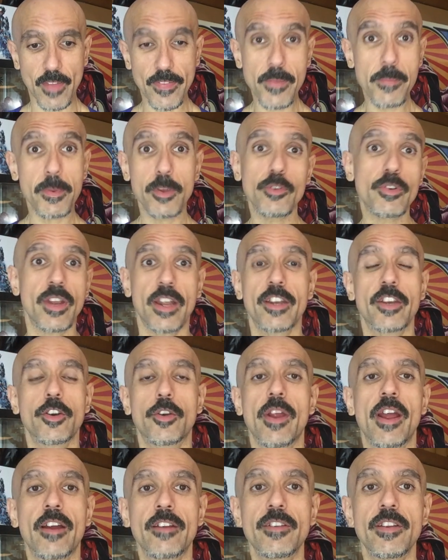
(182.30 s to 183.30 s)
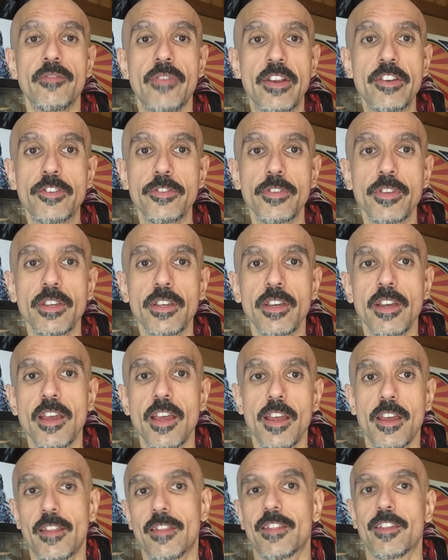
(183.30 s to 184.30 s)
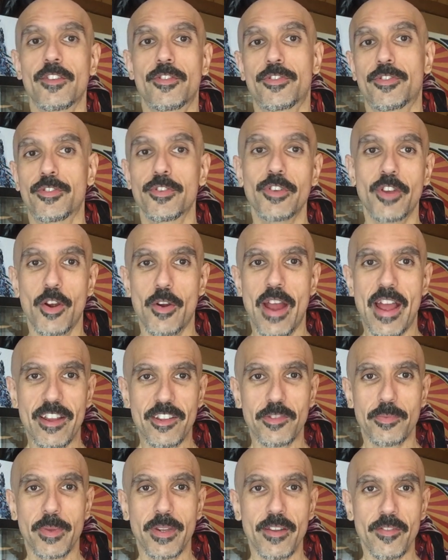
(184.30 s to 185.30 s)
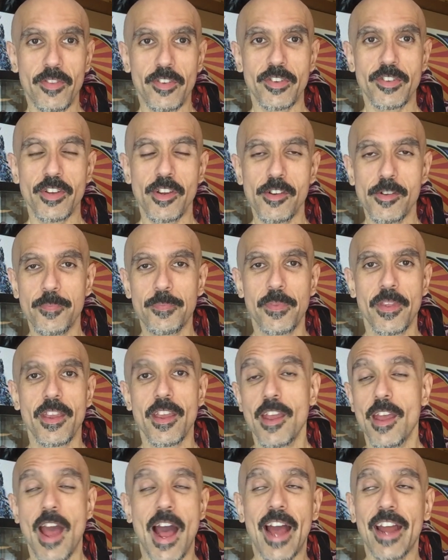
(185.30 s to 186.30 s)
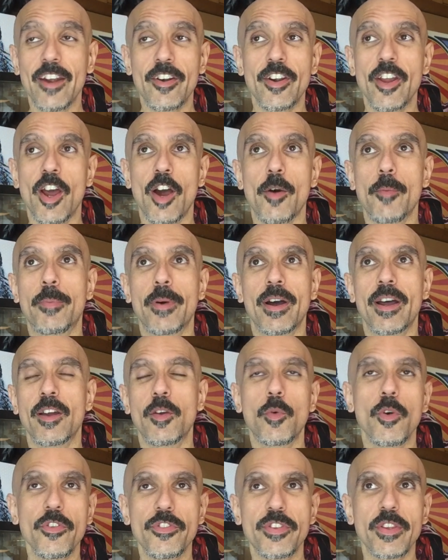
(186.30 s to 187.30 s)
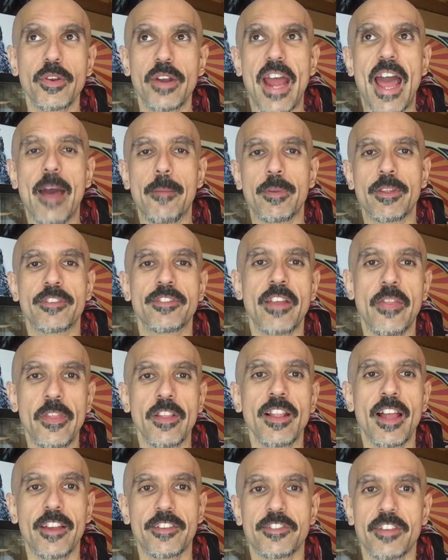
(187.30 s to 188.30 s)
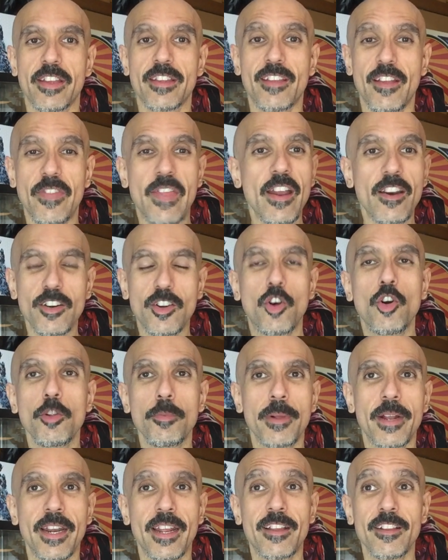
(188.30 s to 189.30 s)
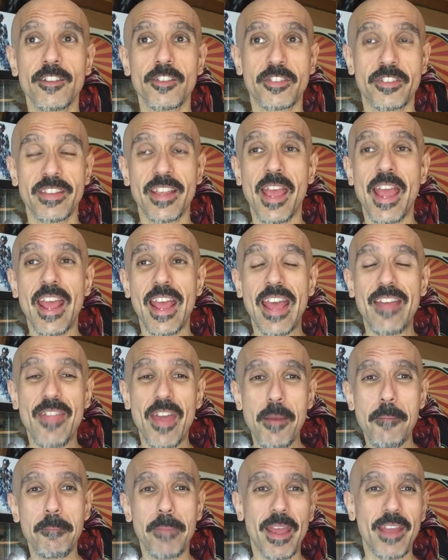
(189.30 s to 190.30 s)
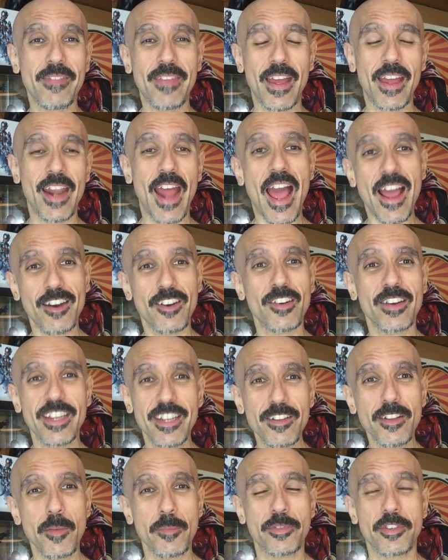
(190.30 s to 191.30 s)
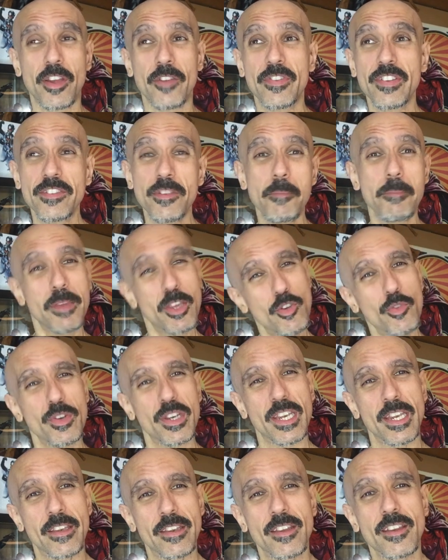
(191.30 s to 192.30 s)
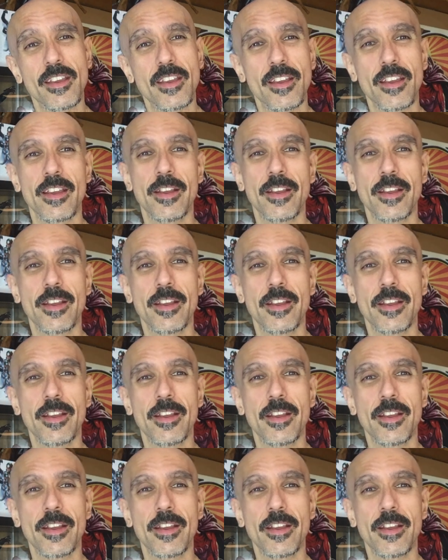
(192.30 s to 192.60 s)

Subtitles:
Mutant Underground eventually, the pseudo X-Men of the show. I don't know, but we'll see what happens. Nonetheless, like, they are cold-blooded killers, and they made that hacker kill himself. He's a mutant.